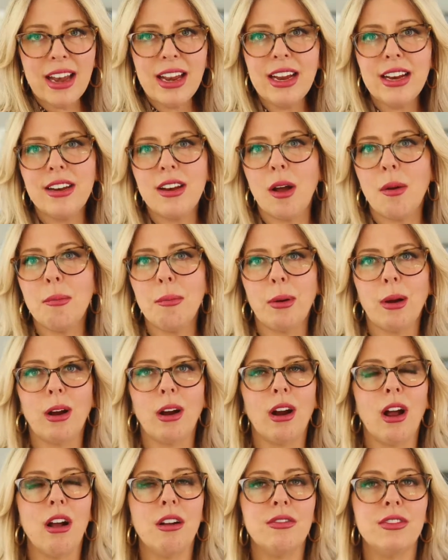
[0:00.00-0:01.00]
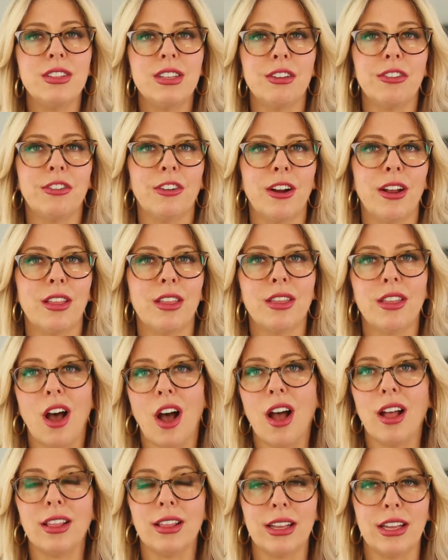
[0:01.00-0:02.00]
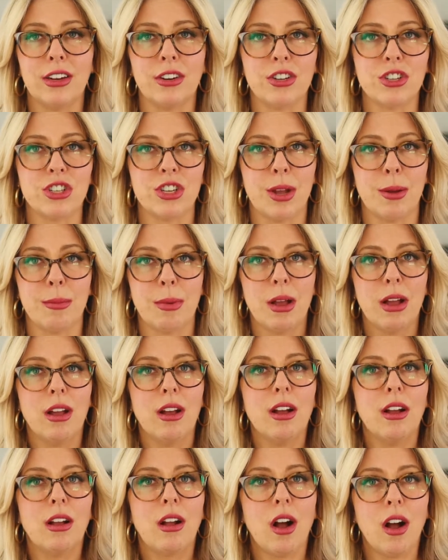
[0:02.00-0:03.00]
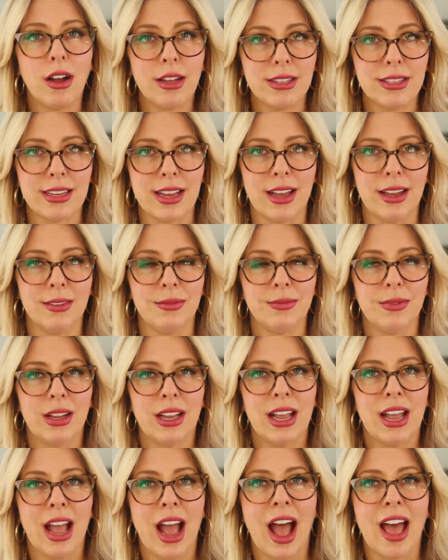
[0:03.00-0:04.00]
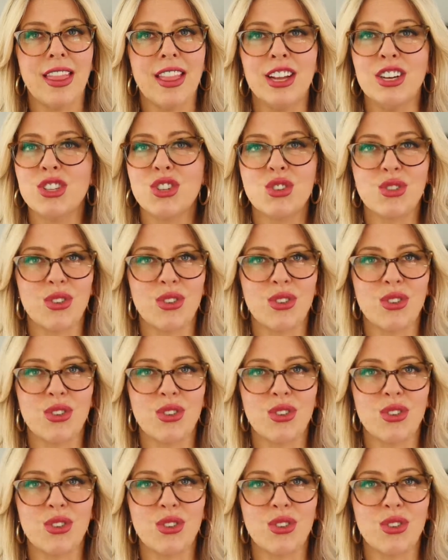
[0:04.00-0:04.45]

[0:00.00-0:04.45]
any number of different thought leadership content, and then